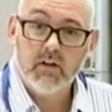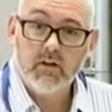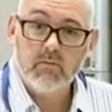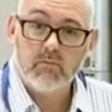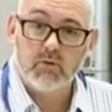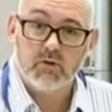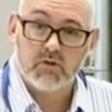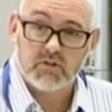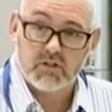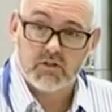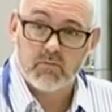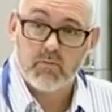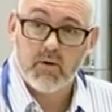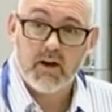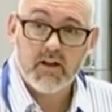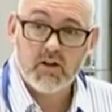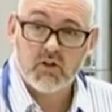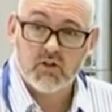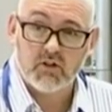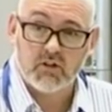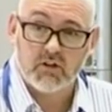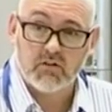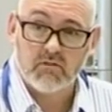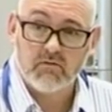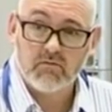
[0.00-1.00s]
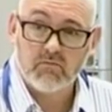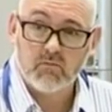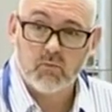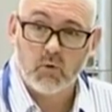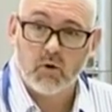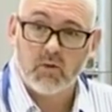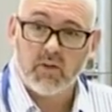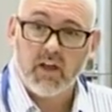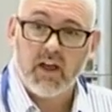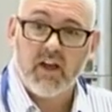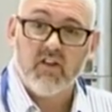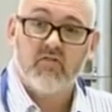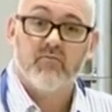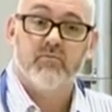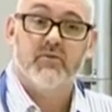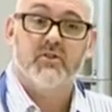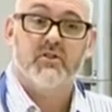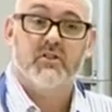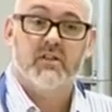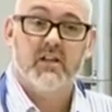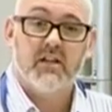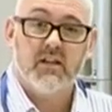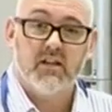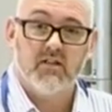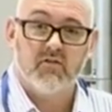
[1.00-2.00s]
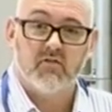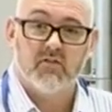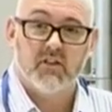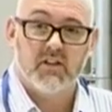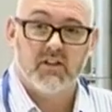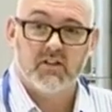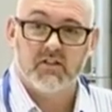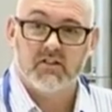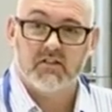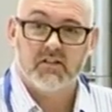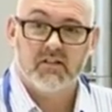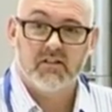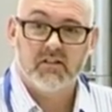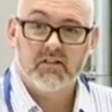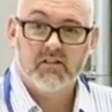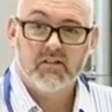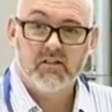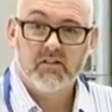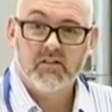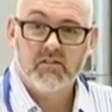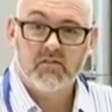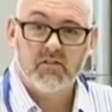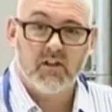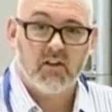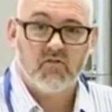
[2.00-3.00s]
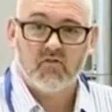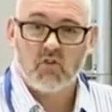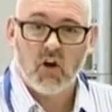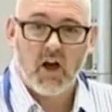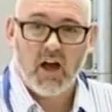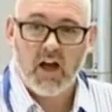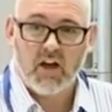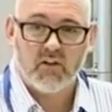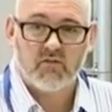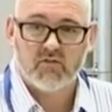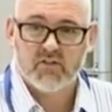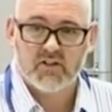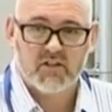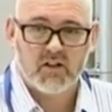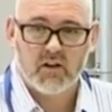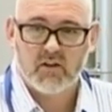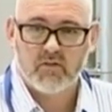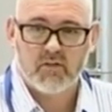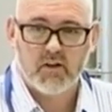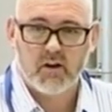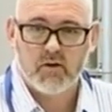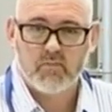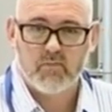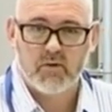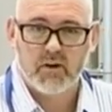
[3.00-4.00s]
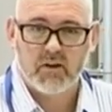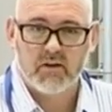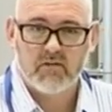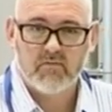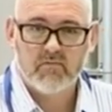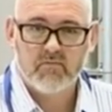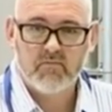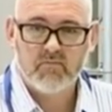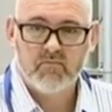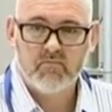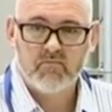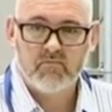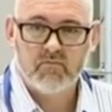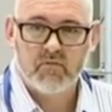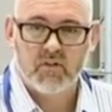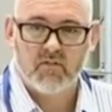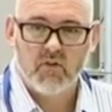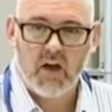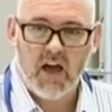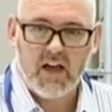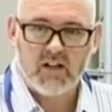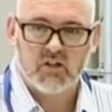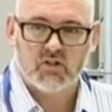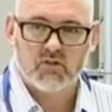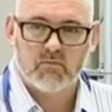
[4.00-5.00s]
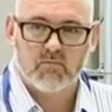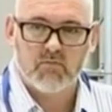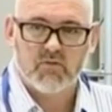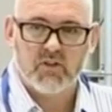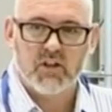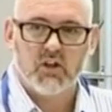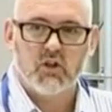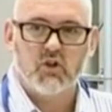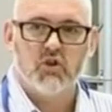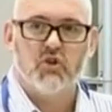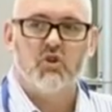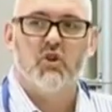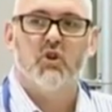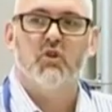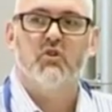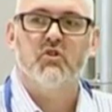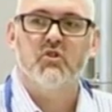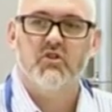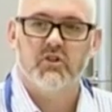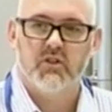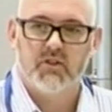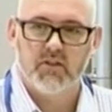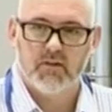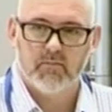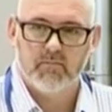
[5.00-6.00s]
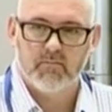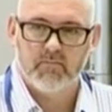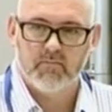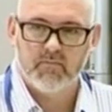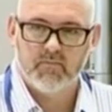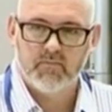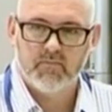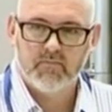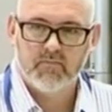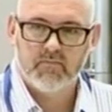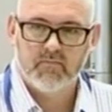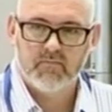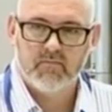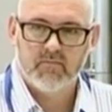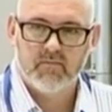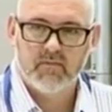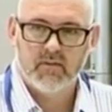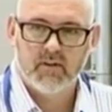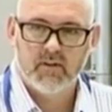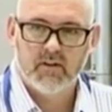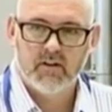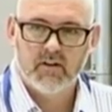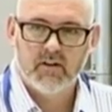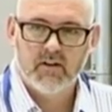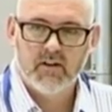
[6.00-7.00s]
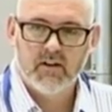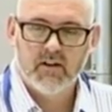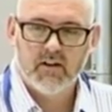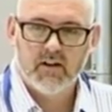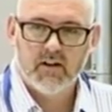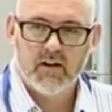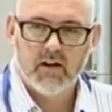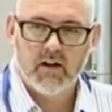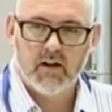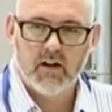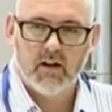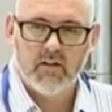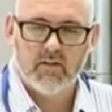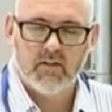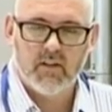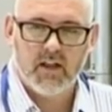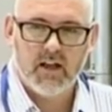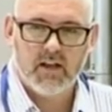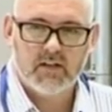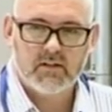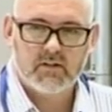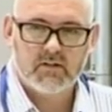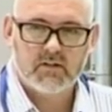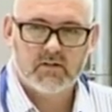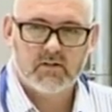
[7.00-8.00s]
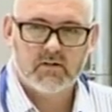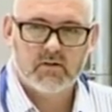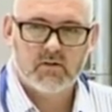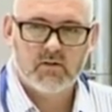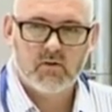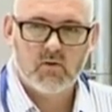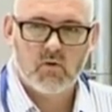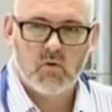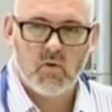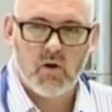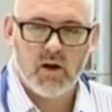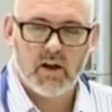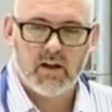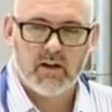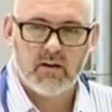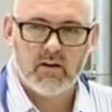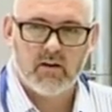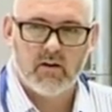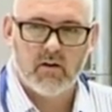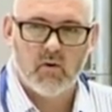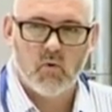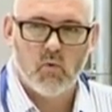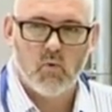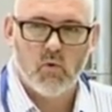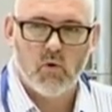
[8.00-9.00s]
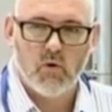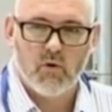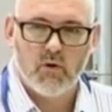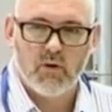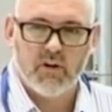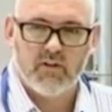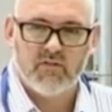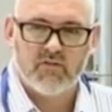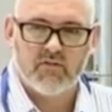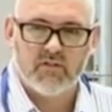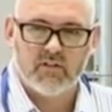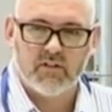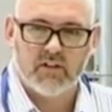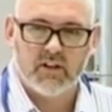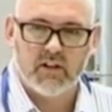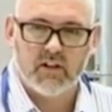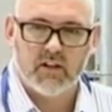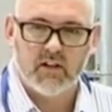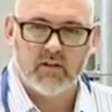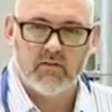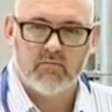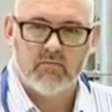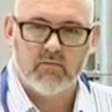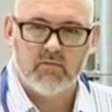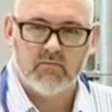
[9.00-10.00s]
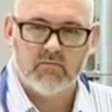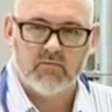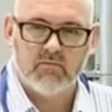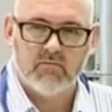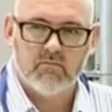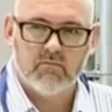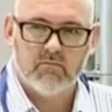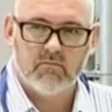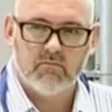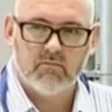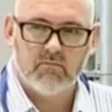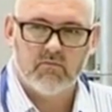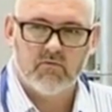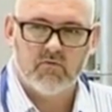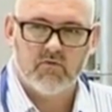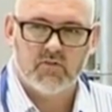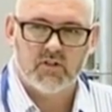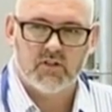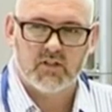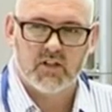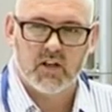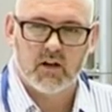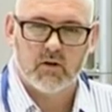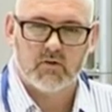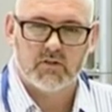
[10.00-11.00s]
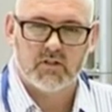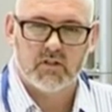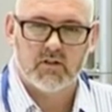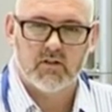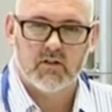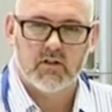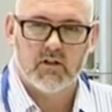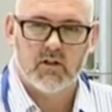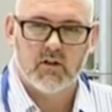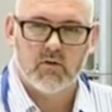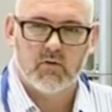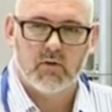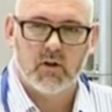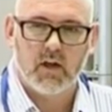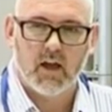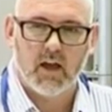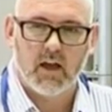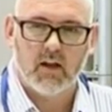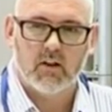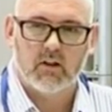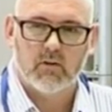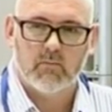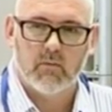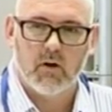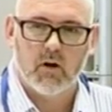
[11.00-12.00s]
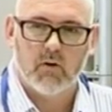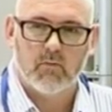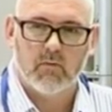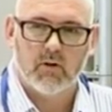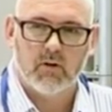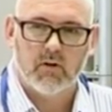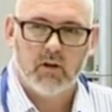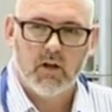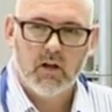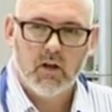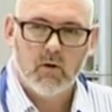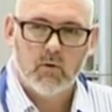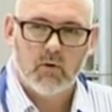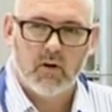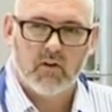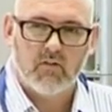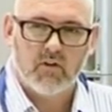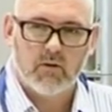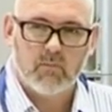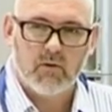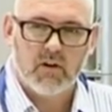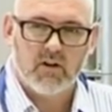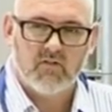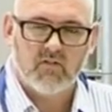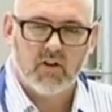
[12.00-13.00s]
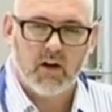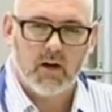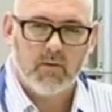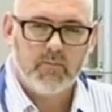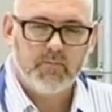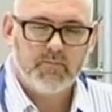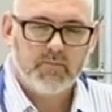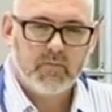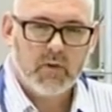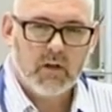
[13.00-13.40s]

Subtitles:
But to the patient, what they have perceived is they've not had physiotherapy. They've not had something done to them. And that's quite a worry for the physios in the UK at the moment. We're having a bit of a